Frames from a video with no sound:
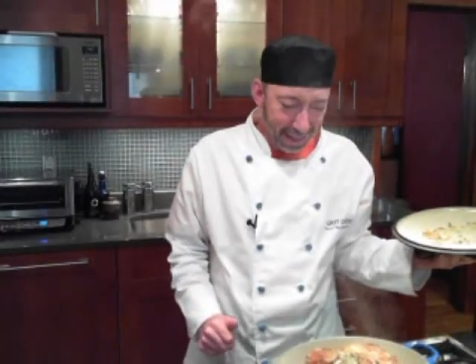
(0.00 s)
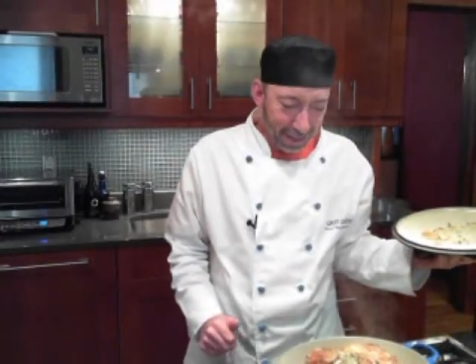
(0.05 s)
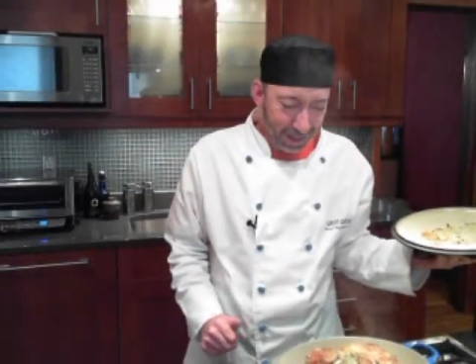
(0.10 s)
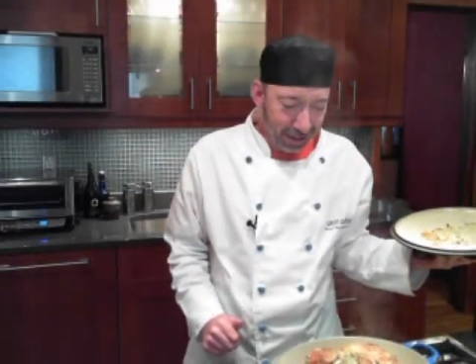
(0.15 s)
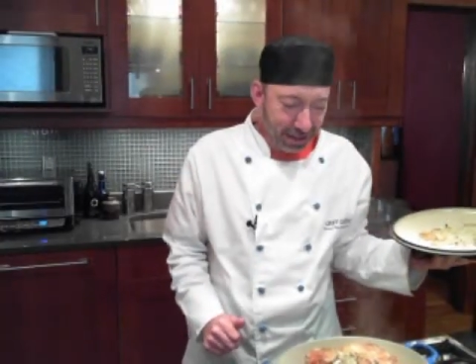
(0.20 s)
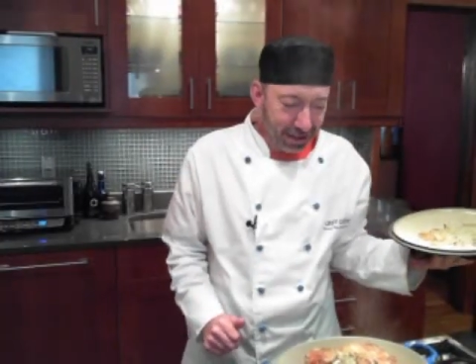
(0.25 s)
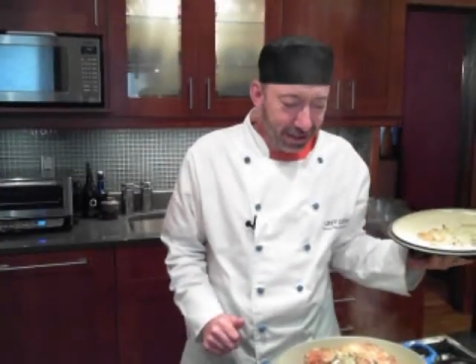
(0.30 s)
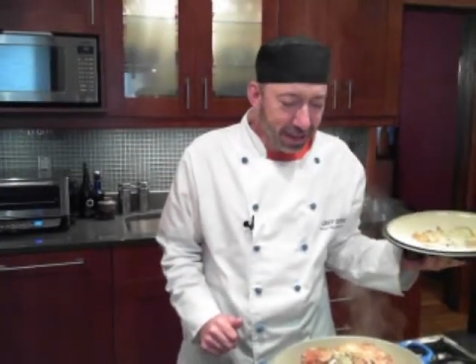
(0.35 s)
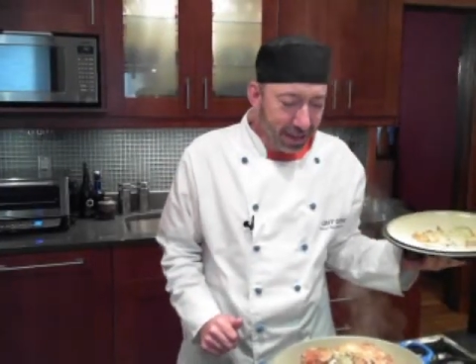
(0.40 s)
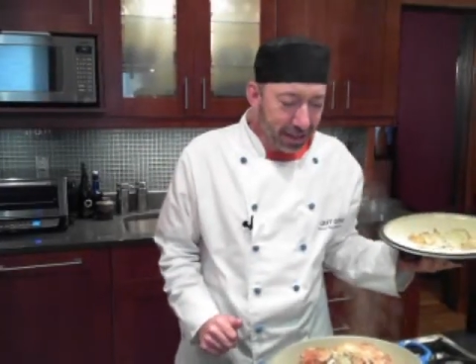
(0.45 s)

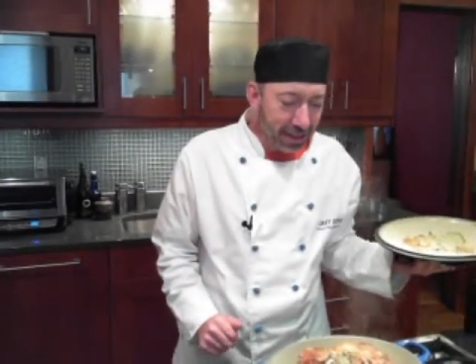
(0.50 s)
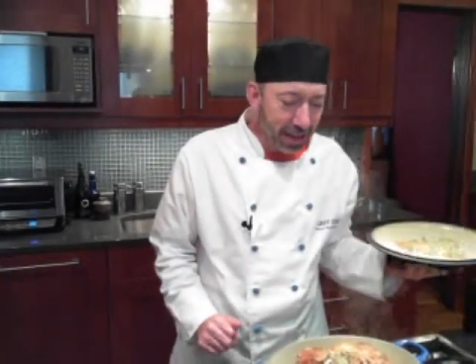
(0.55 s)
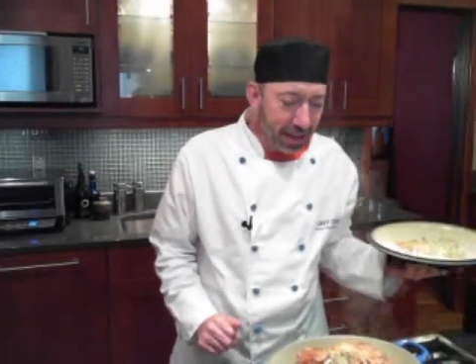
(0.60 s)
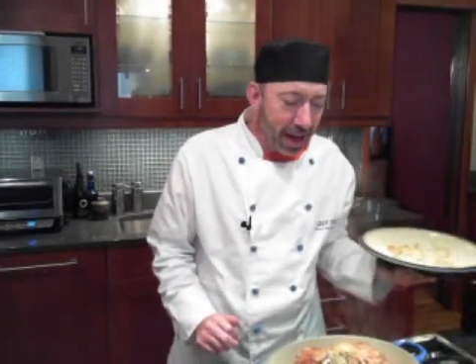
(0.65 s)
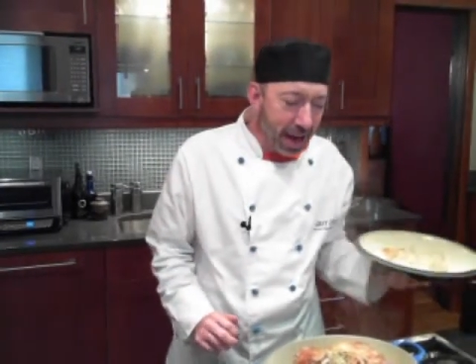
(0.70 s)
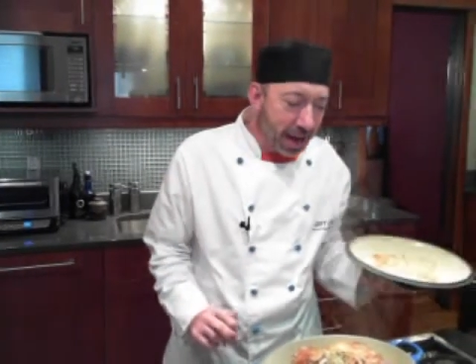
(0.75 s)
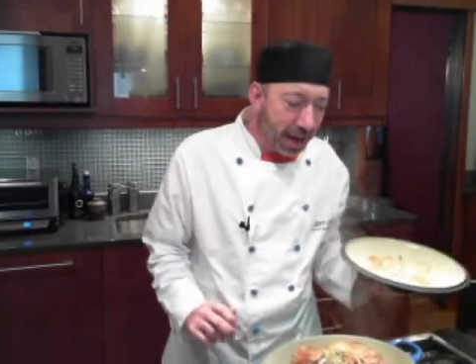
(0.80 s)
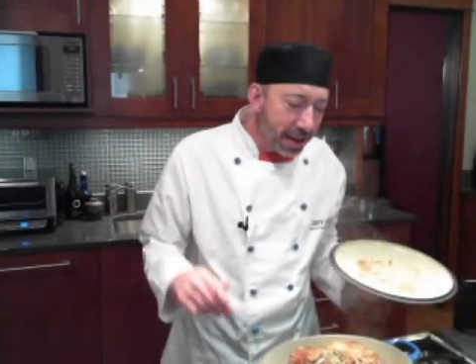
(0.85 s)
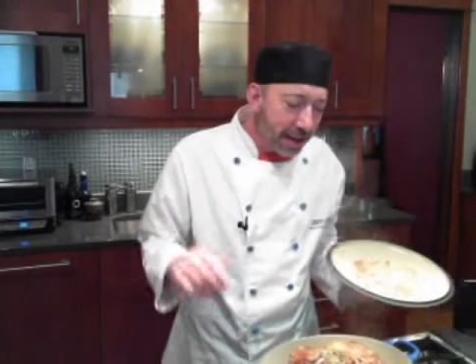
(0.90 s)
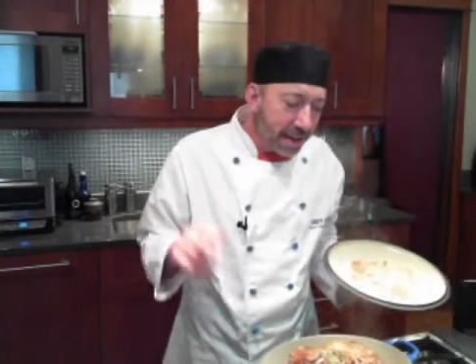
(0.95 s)
Look at
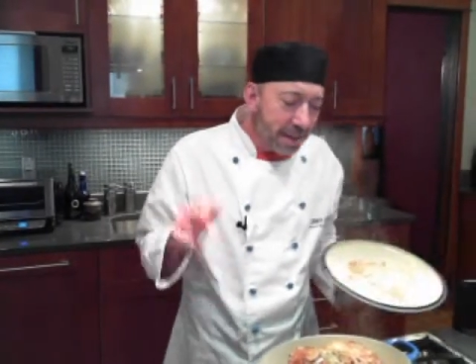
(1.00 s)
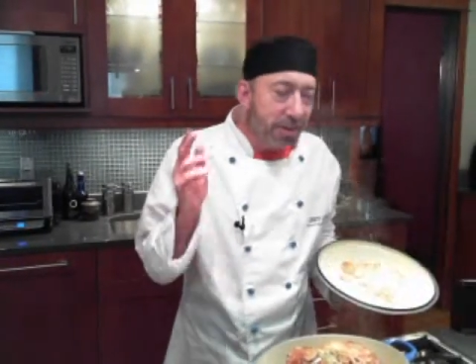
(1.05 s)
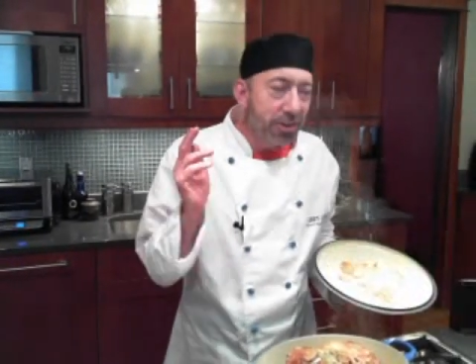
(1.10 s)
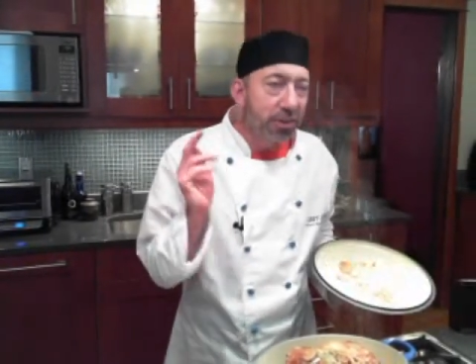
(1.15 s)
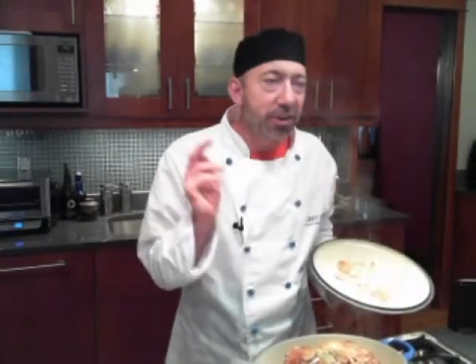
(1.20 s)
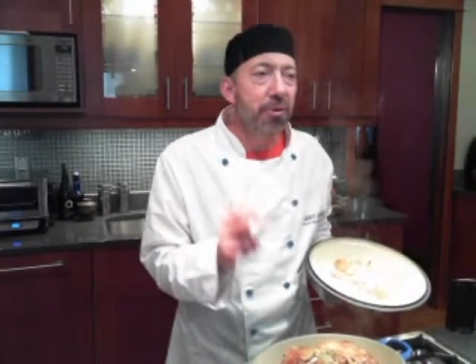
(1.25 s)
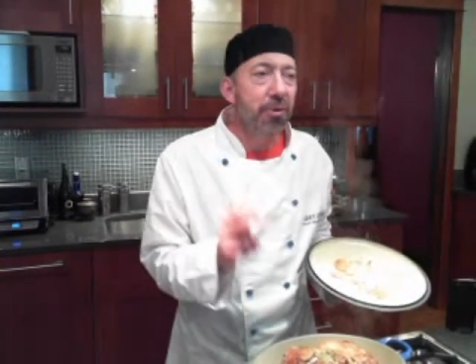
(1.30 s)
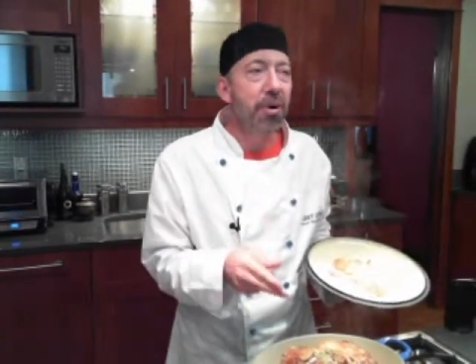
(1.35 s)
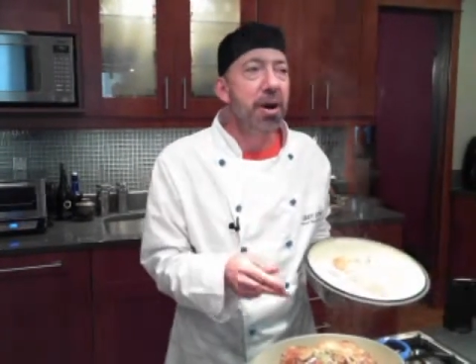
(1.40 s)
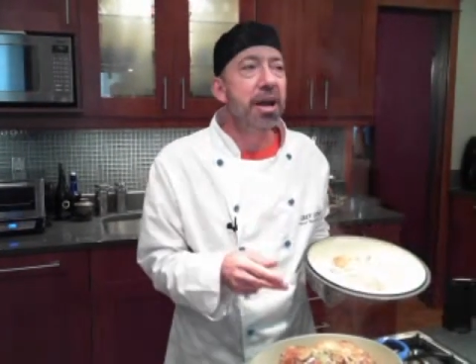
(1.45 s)
that.
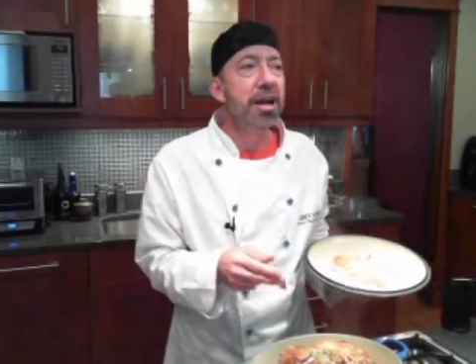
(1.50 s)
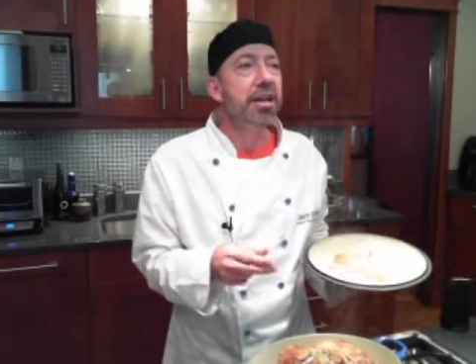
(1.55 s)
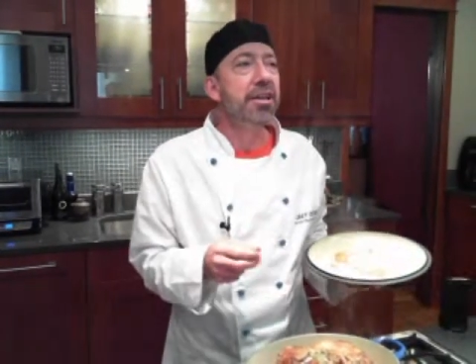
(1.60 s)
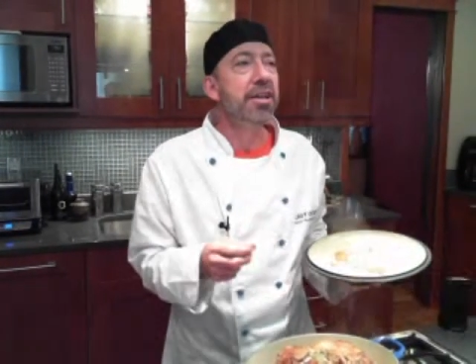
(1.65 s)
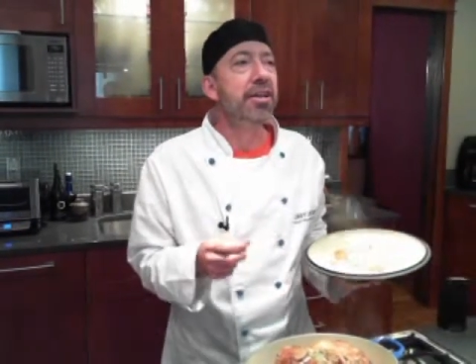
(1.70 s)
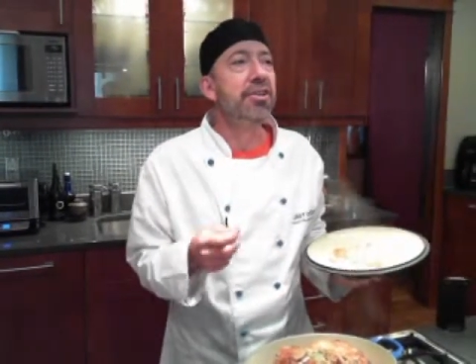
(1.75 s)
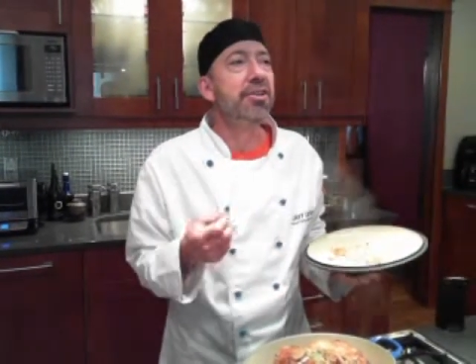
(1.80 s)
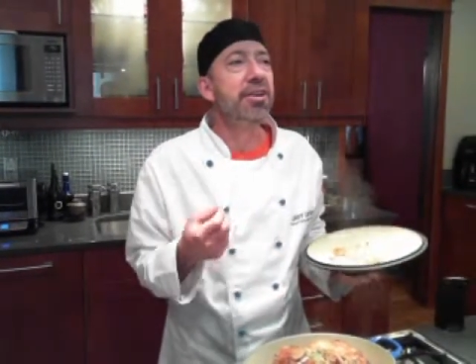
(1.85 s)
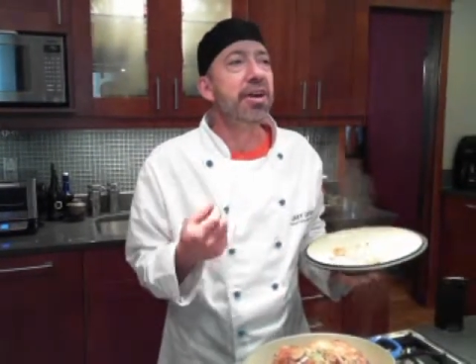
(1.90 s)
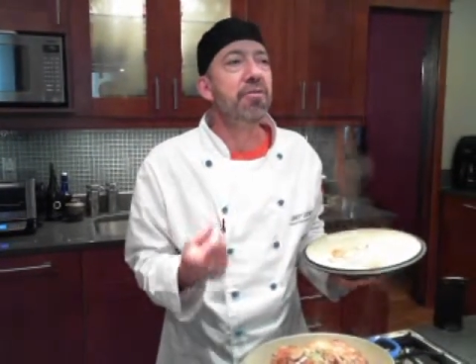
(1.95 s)
You only want it
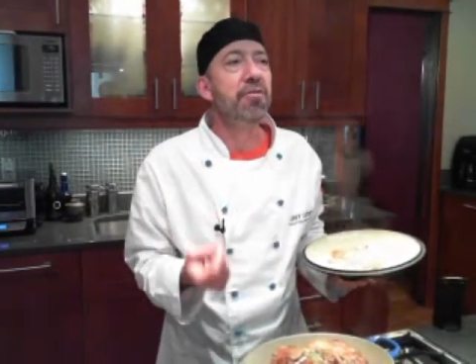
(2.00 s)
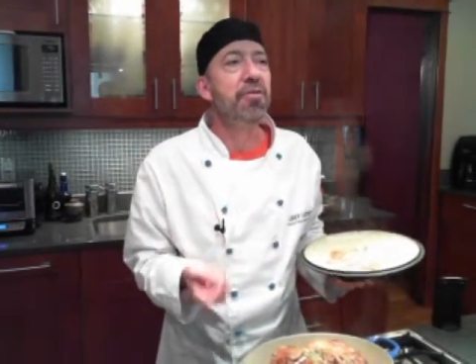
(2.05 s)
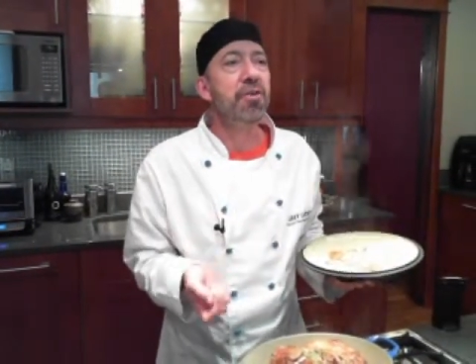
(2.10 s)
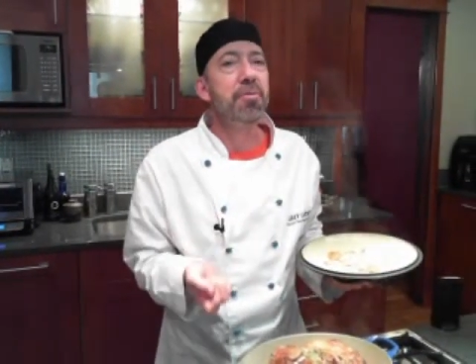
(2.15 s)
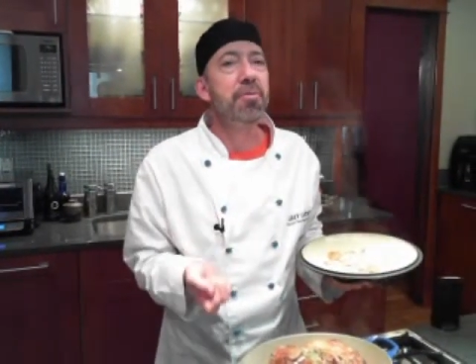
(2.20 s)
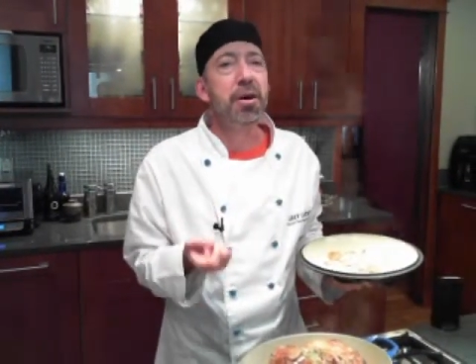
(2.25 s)
to set for